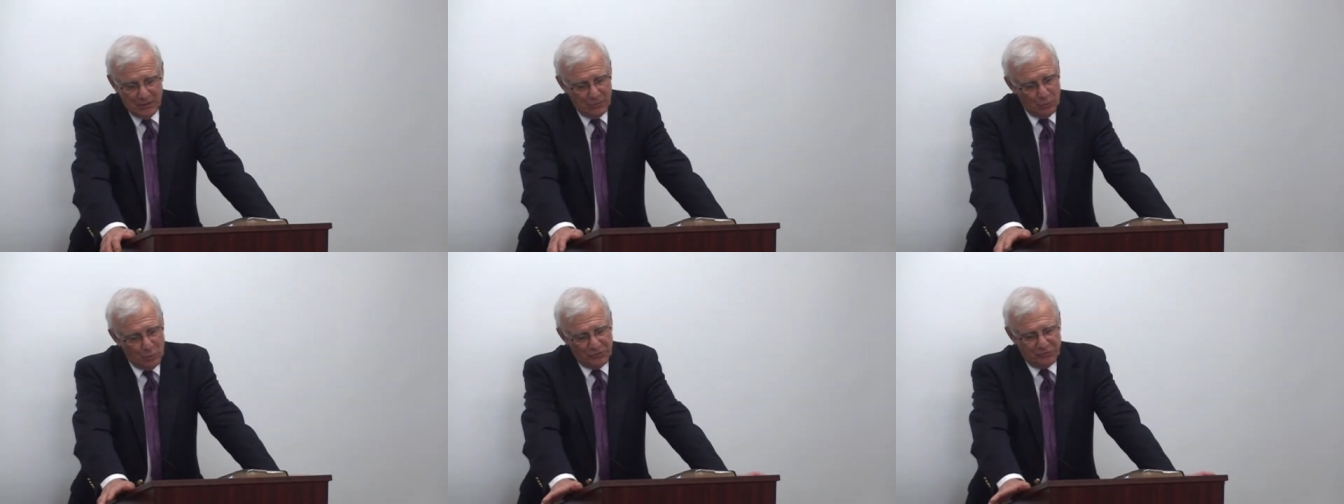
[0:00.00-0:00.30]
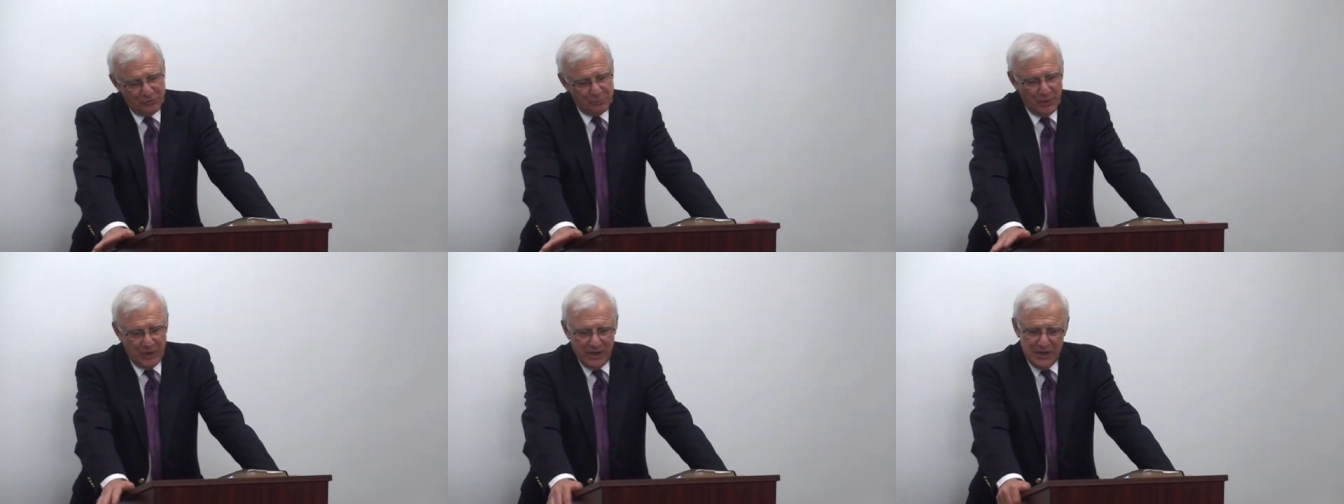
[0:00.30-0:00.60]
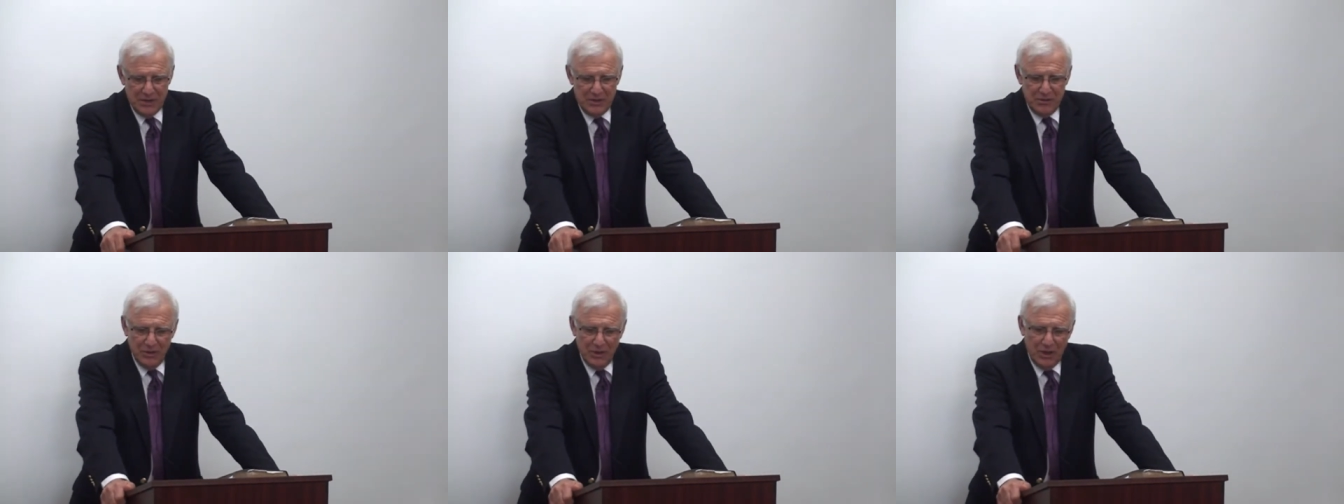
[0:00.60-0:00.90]
was
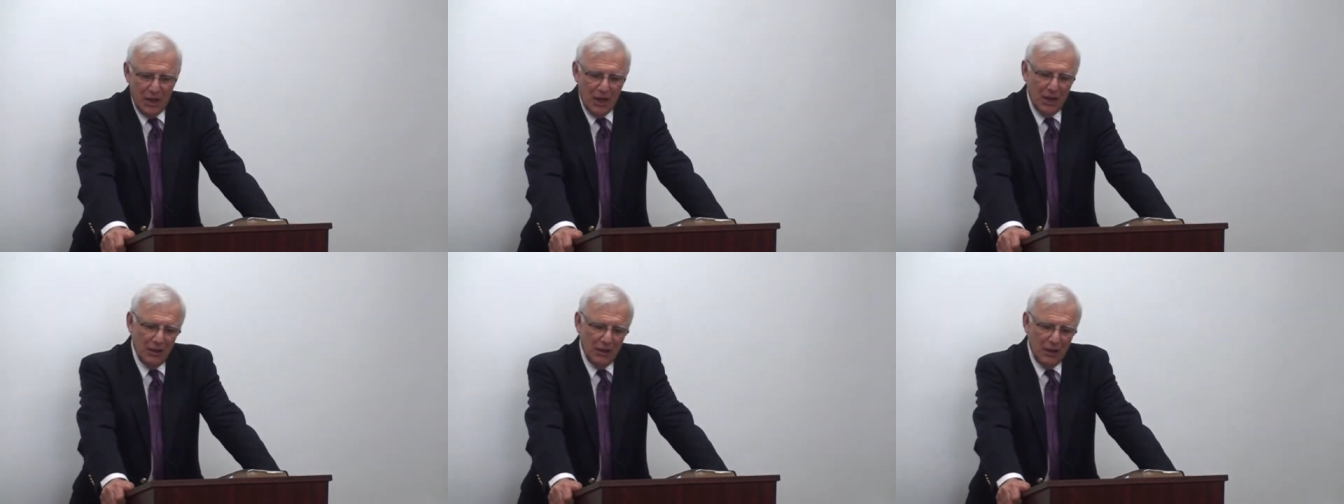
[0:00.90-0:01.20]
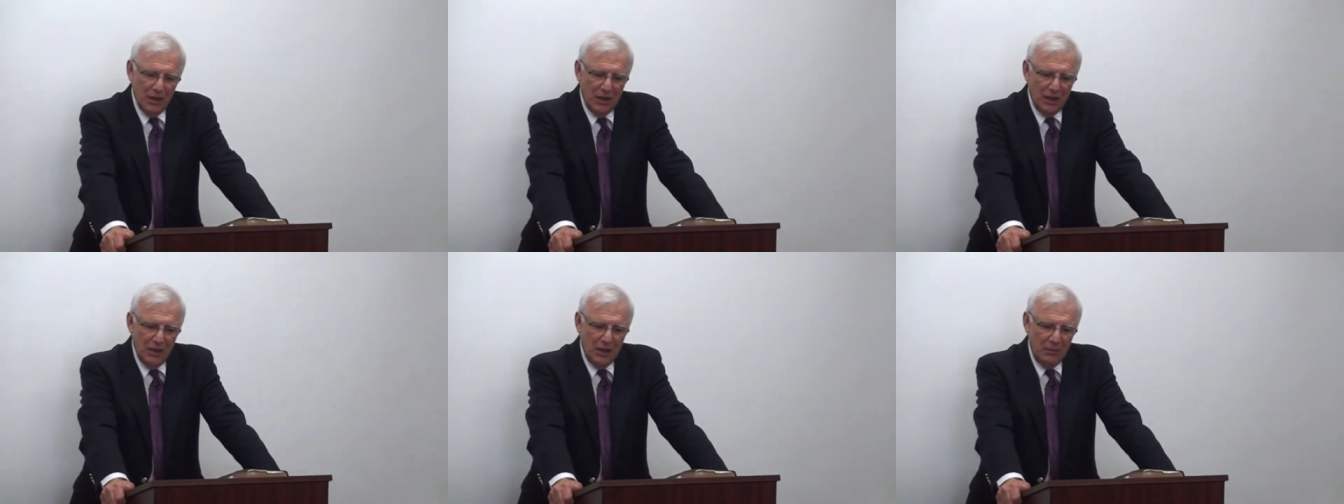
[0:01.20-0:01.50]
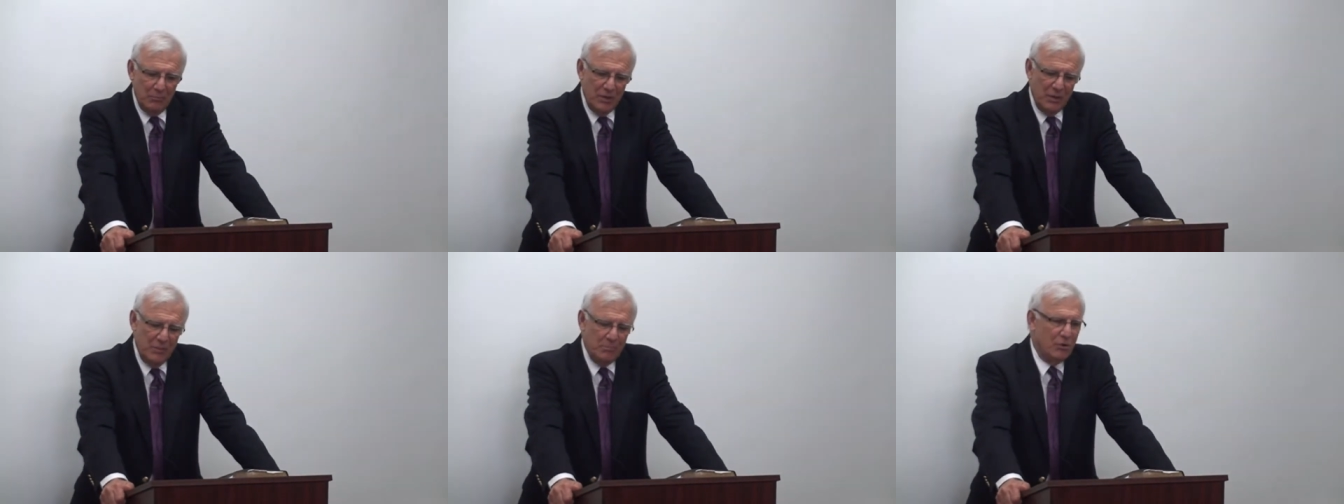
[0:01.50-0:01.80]
made uh, a
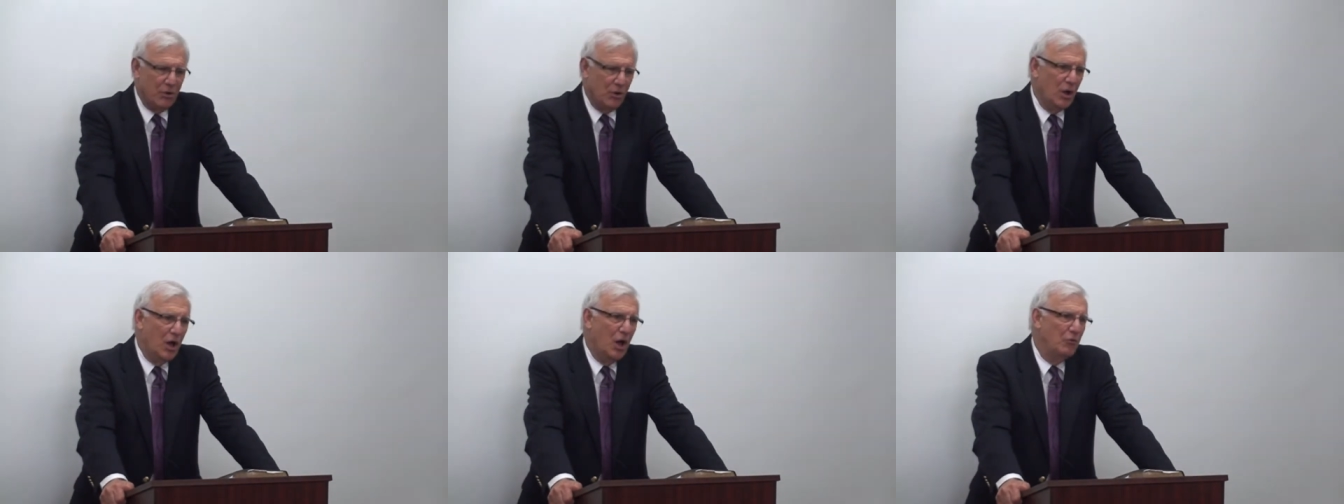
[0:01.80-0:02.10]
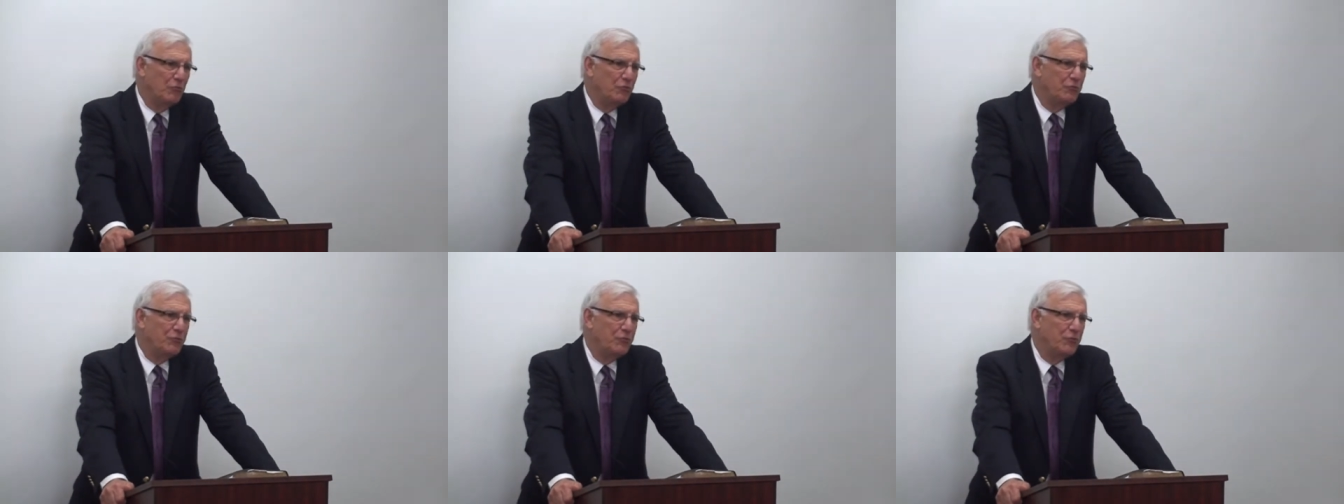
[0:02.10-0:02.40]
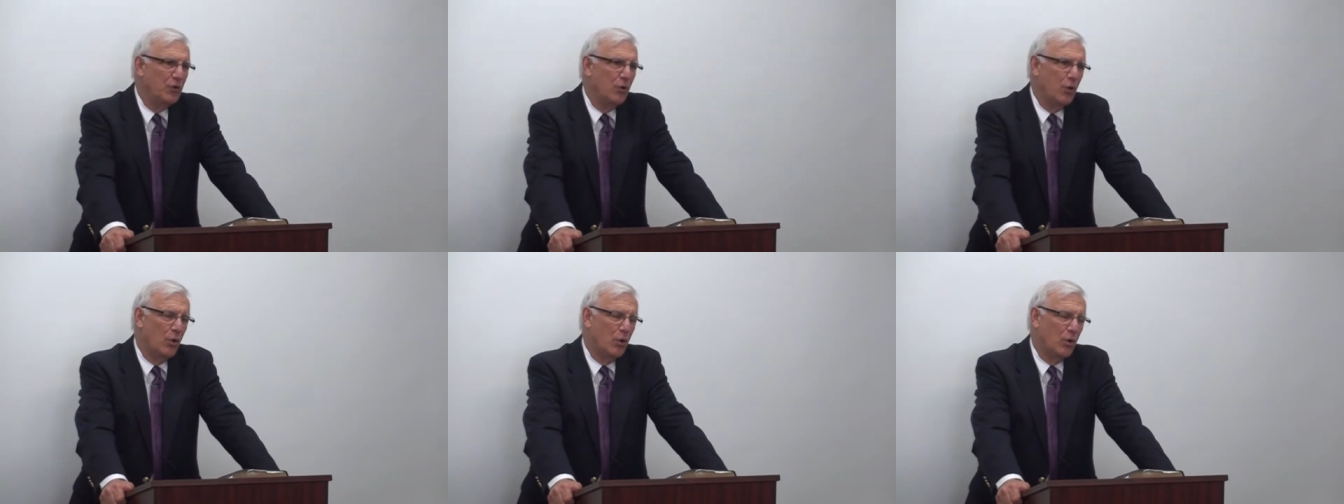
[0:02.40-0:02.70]
member of
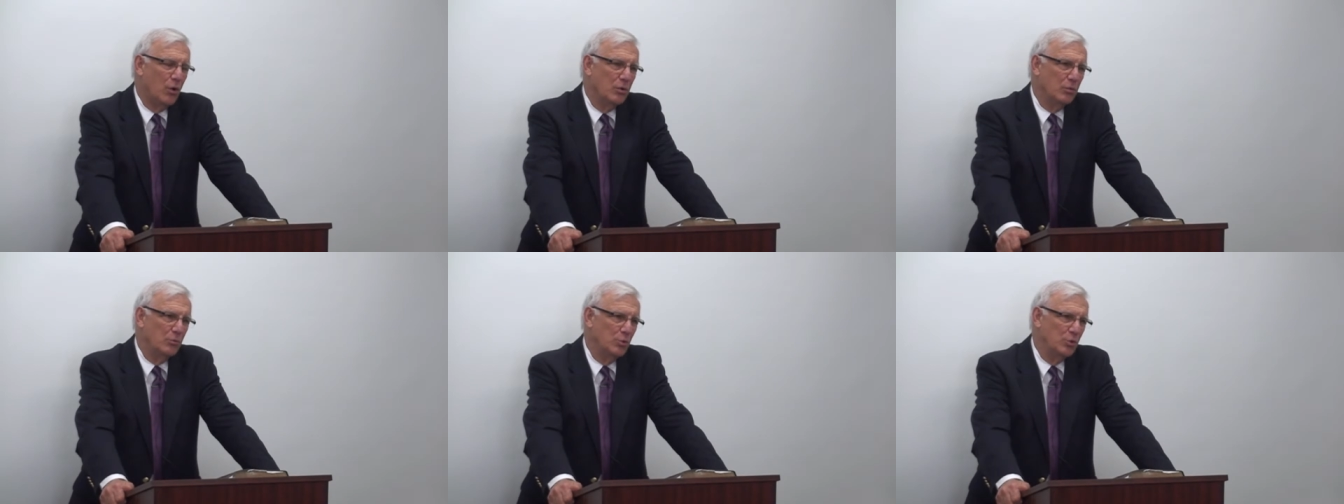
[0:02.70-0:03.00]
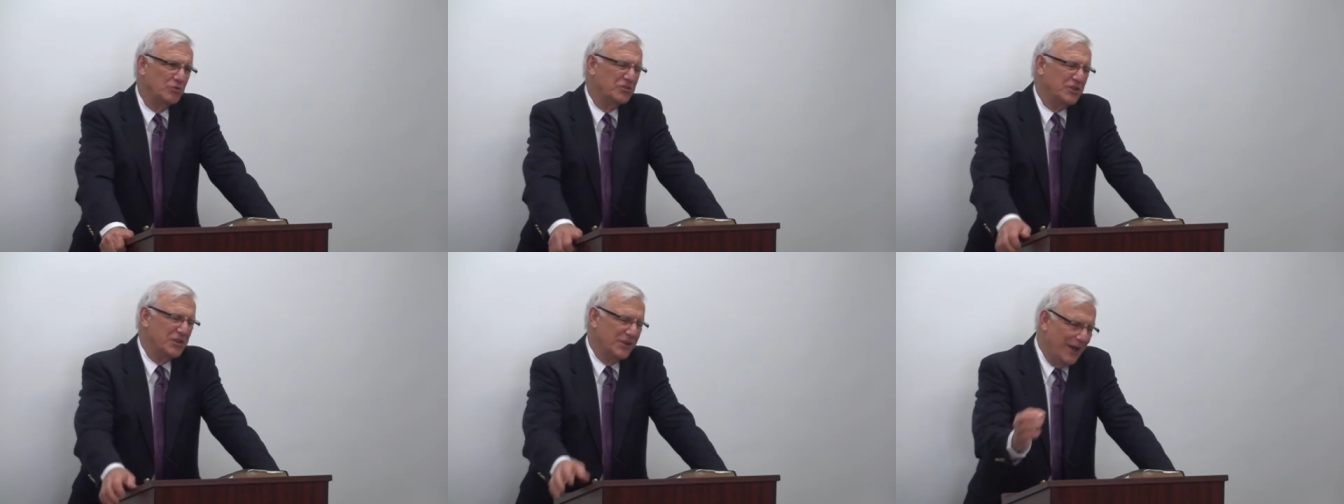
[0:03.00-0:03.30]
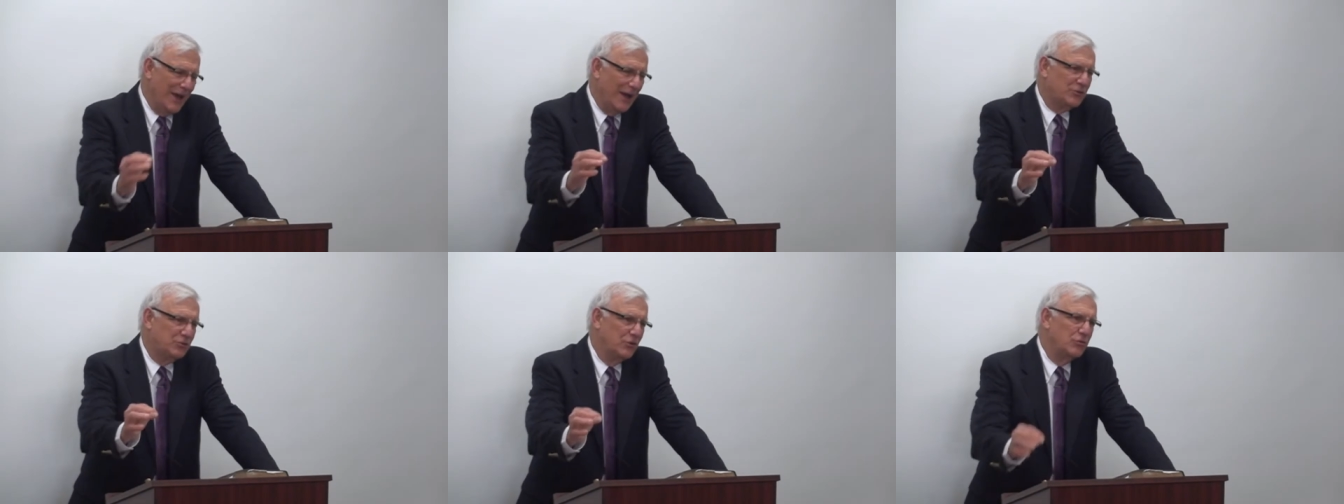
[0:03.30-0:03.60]
or was
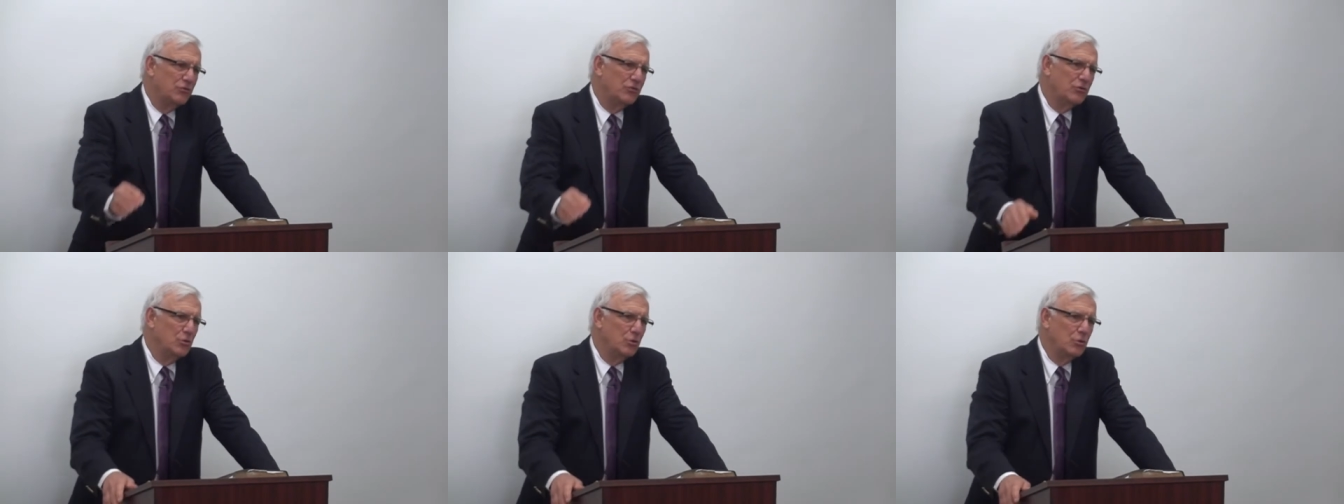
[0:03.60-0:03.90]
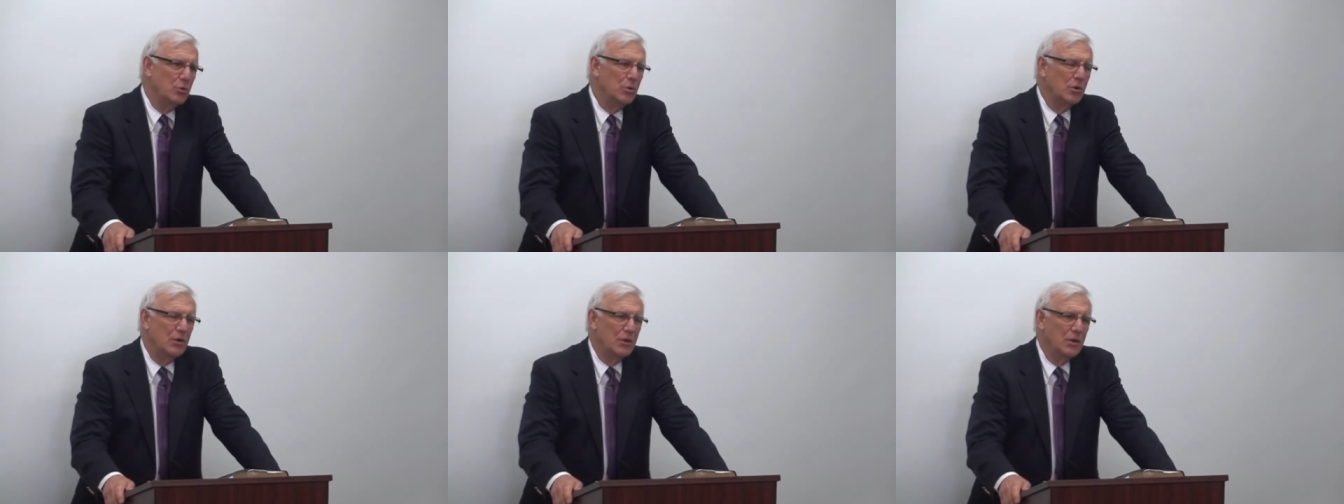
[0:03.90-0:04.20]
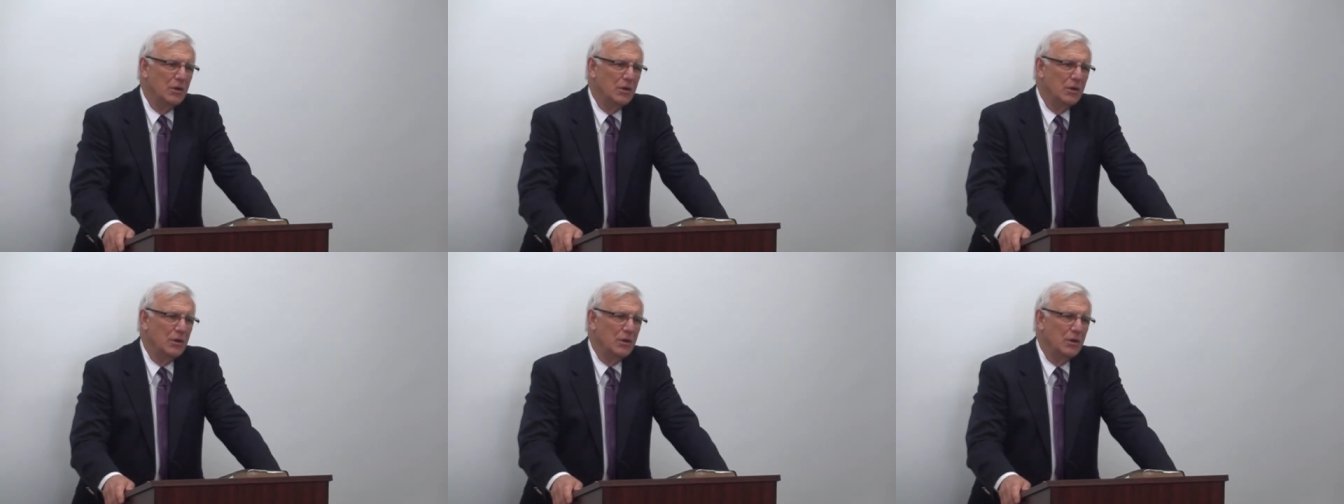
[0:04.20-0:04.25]
connected to